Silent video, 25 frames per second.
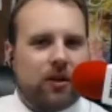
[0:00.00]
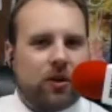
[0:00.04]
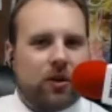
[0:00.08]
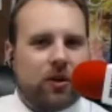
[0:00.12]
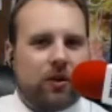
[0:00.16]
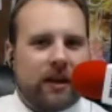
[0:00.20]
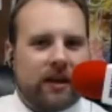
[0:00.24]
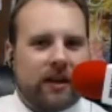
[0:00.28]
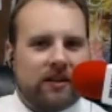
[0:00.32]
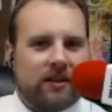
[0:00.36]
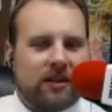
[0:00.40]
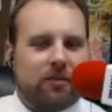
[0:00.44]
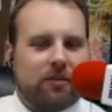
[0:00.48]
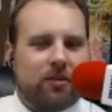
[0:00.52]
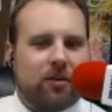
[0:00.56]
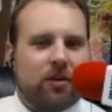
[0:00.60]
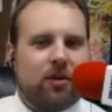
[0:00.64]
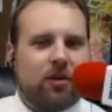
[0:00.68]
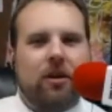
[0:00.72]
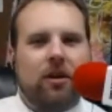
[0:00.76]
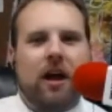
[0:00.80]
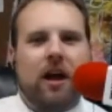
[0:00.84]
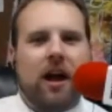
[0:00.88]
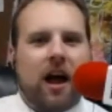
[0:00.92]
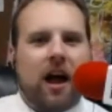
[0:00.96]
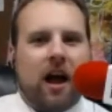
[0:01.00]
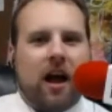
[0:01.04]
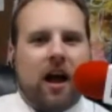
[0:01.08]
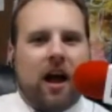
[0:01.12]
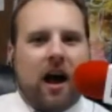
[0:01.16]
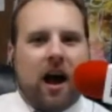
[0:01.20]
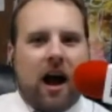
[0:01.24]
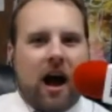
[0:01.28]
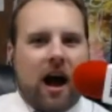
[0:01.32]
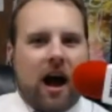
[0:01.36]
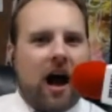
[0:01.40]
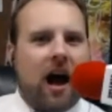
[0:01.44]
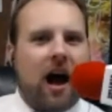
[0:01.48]
That typical
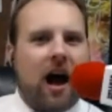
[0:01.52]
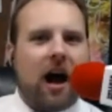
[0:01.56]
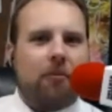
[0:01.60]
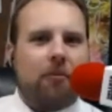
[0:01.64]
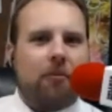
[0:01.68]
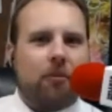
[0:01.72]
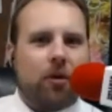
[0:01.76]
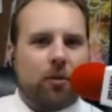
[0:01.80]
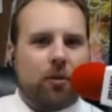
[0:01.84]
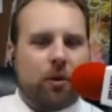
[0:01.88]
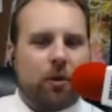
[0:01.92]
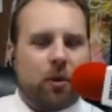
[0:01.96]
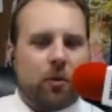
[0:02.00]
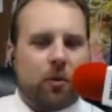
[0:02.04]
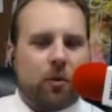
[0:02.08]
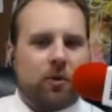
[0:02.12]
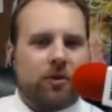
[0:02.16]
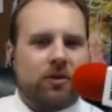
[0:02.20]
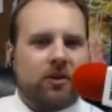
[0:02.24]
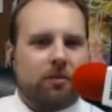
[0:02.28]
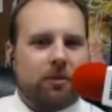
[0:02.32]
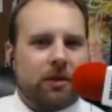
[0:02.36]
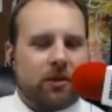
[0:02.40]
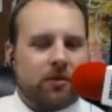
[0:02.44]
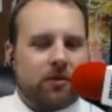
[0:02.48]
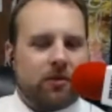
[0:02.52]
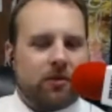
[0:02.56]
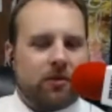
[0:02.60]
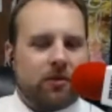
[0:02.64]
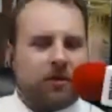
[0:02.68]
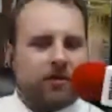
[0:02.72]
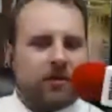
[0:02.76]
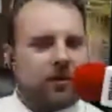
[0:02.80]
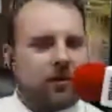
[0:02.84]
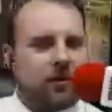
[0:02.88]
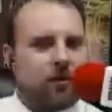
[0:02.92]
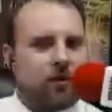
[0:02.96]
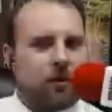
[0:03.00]
aha moment where somebody
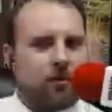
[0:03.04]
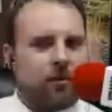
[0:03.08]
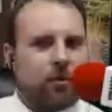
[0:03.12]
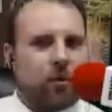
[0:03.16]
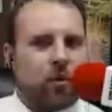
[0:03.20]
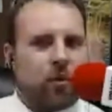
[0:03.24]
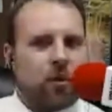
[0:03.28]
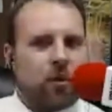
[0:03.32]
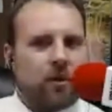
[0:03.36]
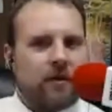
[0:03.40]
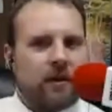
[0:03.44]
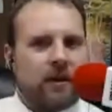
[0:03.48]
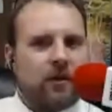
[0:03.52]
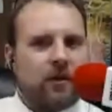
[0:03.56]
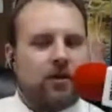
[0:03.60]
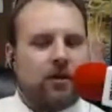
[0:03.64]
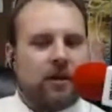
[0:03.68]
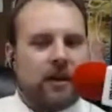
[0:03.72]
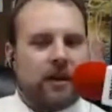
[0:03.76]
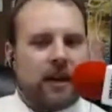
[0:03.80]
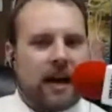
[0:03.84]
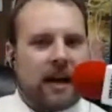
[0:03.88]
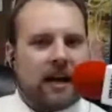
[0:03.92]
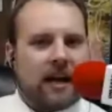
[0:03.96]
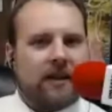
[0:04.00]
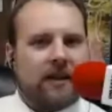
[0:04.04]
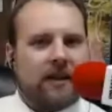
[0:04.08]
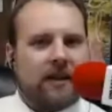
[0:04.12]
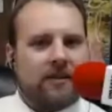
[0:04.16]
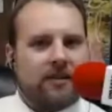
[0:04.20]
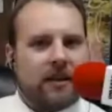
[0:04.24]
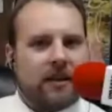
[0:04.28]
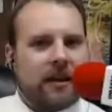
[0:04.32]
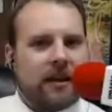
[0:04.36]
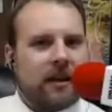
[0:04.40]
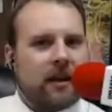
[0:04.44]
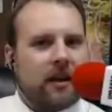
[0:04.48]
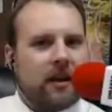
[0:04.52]
receives their report and they look at it and they
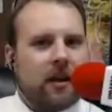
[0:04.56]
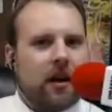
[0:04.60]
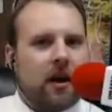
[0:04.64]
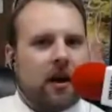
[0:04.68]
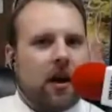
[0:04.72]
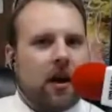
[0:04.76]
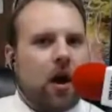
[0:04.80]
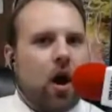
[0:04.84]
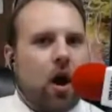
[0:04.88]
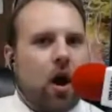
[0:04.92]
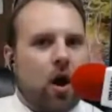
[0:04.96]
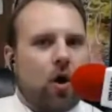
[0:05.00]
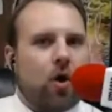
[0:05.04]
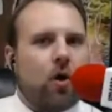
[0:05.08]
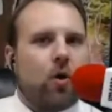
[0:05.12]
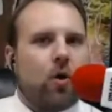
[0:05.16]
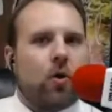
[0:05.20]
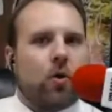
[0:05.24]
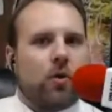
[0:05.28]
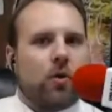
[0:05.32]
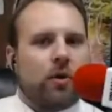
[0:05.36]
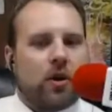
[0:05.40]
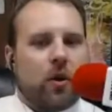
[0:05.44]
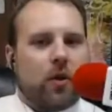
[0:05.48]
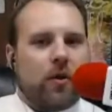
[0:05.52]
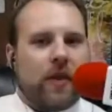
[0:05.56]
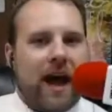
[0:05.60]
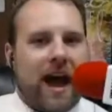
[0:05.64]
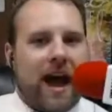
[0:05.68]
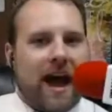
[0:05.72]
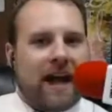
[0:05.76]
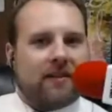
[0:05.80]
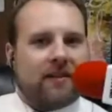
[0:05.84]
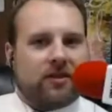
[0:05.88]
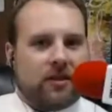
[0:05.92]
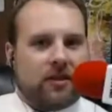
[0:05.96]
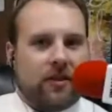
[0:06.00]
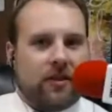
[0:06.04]
say, oh,
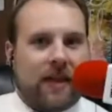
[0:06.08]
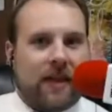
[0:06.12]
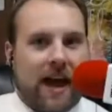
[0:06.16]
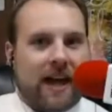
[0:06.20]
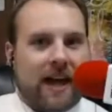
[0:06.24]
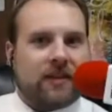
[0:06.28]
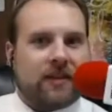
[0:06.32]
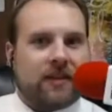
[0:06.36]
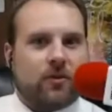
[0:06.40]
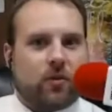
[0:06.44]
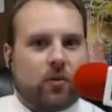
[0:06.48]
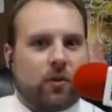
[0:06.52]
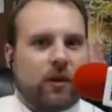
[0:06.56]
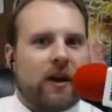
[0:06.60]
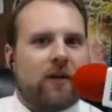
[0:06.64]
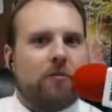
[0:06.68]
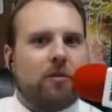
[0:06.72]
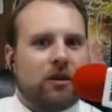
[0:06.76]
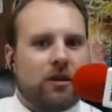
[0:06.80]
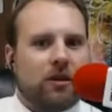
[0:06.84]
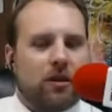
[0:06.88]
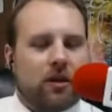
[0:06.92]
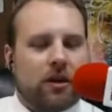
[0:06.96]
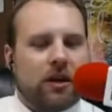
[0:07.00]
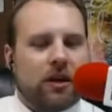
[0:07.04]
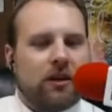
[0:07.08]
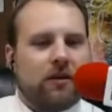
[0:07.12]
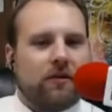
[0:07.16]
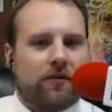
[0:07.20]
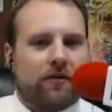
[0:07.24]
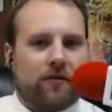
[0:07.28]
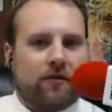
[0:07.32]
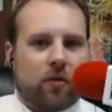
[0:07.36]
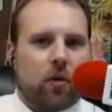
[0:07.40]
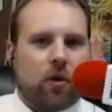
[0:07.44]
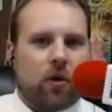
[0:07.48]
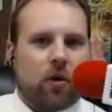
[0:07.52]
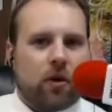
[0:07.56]
that's what I've been looking
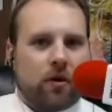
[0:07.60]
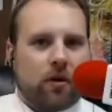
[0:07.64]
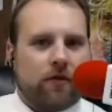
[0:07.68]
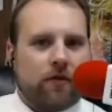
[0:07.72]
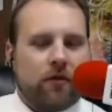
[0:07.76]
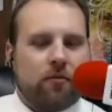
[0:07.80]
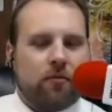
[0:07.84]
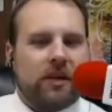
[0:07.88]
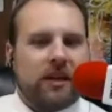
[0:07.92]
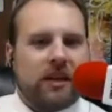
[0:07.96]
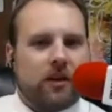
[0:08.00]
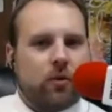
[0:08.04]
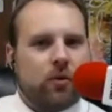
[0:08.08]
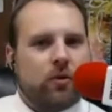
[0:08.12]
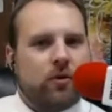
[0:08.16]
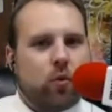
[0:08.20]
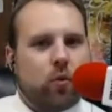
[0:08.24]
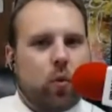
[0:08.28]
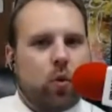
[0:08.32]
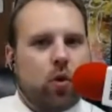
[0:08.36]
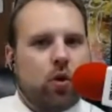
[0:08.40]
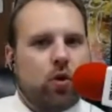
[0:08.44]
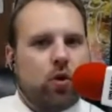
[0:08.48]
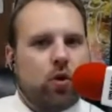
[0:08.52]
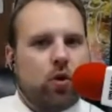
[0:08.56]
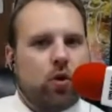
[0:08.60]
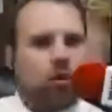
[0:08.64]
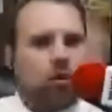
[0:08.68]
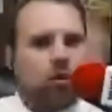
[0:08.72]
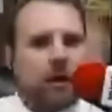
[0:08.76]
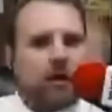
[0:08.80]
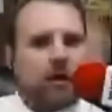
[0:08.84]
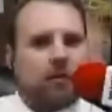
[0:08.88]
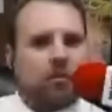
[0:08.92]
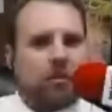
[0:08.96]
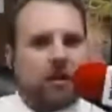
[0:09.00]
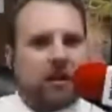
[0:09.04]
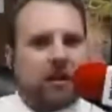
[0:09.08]
for. For me, it was woo,
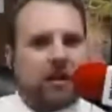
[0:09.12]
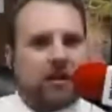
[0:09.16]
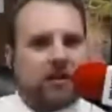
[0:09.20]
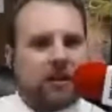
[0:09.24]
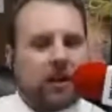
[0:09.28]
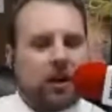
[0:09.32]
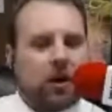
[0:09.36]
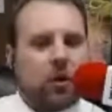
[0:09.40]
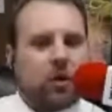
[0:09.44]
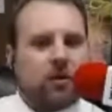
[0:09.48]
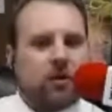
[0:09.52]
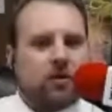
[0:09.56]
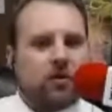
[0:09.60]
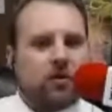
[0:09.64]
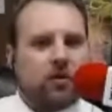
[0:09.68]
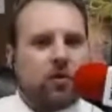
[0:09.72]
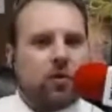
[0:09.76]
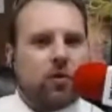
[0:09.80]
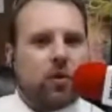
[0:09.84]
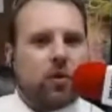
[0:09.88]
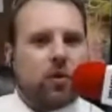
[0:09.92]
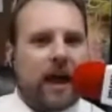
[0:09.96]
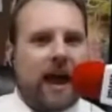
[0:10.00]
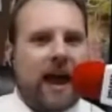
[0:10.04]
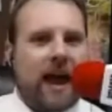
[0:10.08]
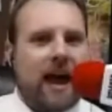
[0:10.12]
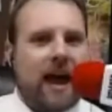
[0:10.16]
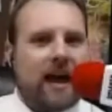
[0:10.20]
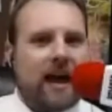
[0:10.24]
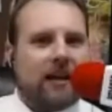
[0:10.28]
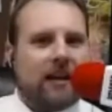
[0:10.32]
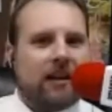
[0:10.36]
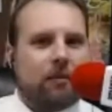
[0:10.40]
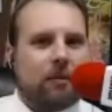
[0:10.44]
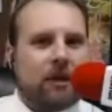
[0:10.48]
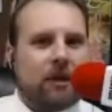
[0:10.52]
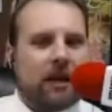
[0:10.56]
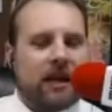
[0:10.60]
because I always knew I had it,
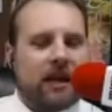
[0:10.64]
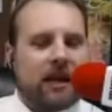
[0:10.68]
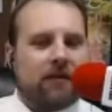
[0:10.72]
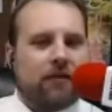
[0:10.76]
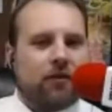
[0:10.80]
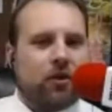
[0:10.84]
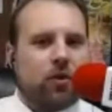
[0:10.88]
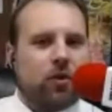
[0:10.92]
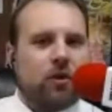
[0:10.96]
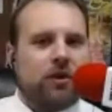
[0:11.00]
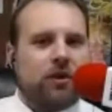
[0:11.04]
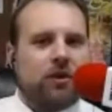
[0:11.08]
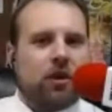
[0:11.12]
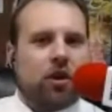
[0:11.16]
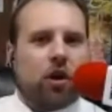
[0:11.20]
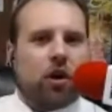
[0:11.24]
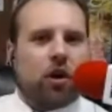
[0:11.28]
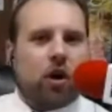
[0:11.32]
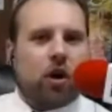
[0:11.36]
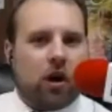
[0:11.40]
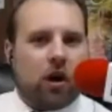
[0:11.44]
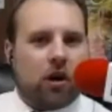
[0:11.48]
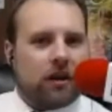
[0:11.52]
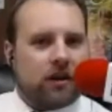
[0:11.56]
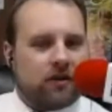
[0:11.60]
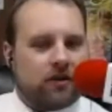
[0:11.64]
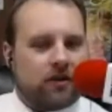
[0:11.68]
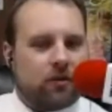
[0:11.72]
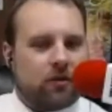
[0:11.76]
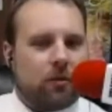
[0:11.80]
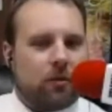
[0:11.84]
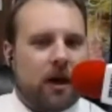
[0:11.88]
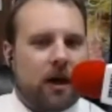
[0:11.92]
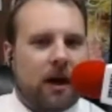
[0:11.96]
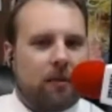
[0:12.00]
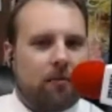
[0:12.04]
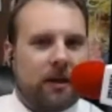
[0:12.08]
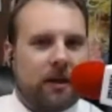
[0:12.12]
but I never knew what to call it. So
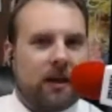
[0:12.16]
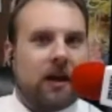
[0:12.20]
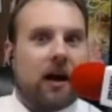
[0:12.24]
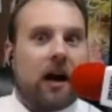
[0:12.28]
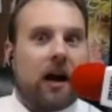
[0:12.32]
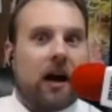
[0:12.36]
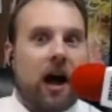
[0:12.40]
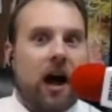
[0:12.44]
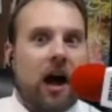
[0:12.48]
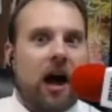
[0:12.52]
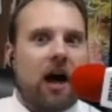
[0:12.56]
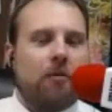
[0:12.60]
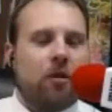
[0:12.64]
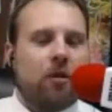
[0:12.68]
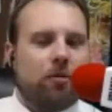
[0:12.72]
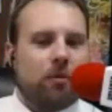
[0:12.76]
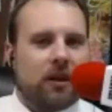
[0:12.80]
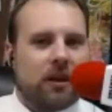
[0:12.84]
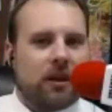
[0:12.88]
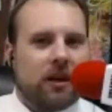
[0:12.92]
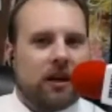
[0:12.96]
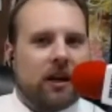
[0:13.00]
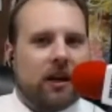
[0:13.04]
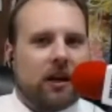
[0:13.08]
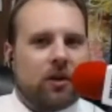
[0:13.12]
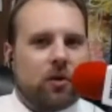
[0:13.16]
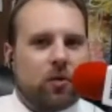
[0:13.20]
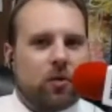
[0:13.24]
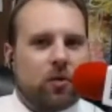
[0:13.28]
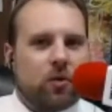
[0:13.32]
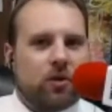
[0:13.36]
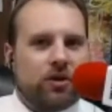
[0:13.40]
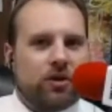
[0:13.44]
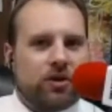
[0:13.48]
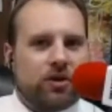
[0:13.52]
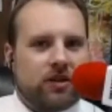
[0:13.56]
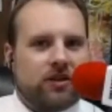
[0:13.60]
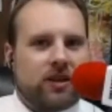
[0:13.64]
my big aha moment was
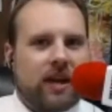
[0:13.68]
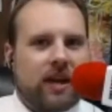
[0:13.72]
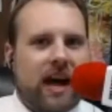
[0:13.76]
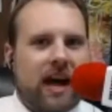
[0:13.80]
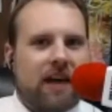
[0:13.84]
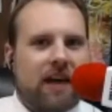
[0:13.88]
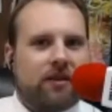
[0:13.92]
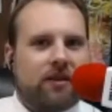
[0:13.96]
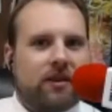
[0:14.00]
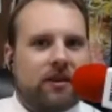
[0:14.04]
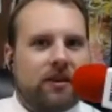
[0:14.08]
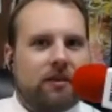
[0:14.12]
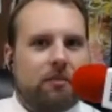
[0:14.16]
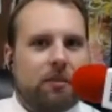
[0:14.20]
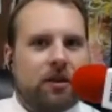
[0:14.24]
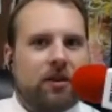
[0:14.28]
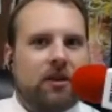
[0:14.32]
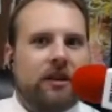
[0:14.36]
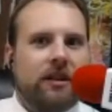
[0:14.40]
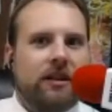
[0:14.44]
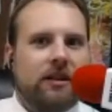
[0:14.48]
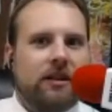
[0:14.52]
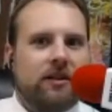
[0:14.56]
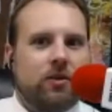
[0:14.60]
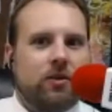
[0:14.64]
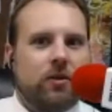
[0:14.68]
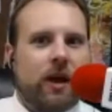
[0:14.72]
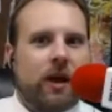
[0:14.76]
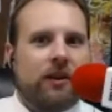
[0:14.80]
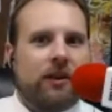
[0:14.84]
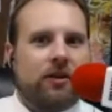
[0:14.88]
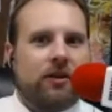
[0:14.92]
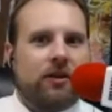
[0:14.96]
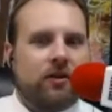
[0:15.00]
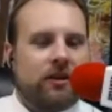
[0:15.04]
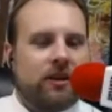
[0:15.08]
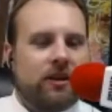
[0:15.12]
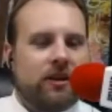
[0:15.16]
just having the ability to
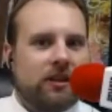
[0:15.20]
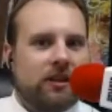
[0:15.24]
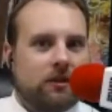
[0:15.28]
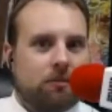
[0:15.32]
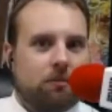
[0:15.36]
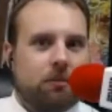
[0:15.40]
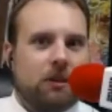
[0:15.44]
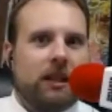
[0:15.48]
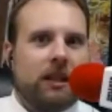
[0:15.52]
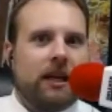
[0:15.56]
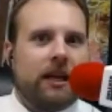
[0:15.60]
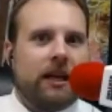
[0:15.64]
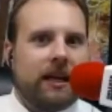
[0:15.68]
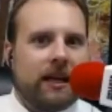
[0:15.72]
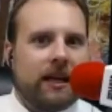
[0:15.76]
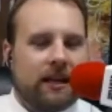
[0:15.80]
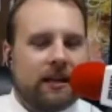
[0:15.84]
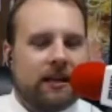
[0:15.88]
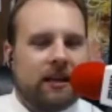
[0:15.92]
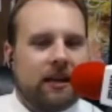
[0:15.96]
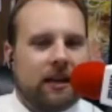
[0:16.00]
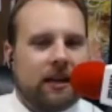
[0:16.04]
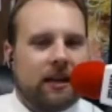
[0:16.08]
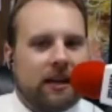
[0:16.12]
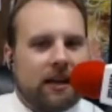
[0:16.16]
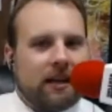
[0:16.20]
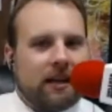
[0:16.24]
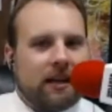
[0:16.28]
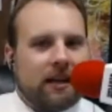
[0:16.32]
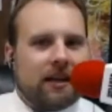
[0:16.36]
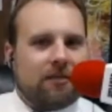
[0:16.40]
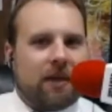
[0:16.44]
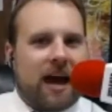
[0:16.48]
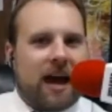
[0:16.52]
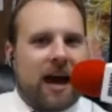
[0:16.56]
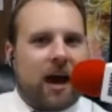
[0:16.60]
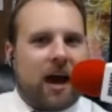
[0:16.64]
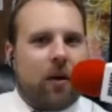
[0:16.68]
actually explain
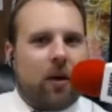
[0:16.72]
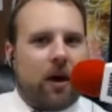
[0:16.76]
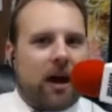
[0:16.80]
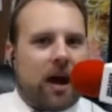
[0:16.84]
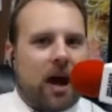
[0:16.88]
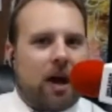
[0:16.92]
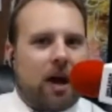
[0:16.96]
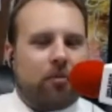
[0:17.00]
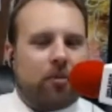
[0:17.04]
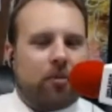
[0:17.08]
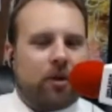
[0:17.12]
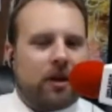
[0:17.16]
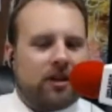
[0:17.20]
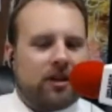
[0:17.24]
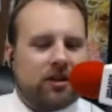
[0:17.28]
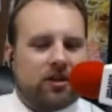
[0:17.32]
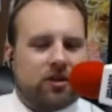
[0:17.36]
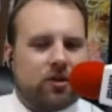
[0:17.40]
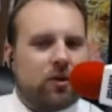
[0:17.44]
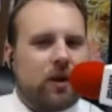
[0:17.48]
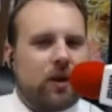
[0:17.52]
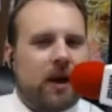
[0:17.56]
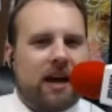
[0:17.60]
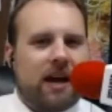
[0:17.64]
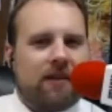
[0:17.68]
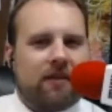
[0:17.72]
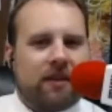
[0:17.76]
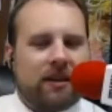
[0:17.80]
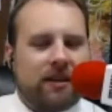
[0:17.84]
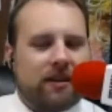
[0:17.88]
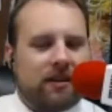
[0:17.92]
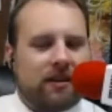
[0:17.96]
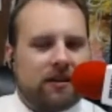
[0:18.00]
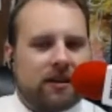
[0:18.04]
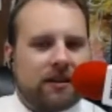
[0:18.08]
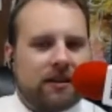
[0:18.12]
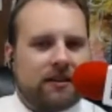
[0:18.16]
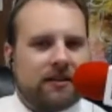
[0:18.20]
how I operate. Did you have
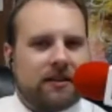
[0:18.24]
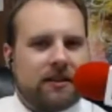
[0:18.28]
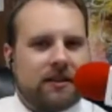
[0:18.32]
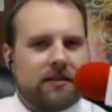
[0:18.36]
anything like that?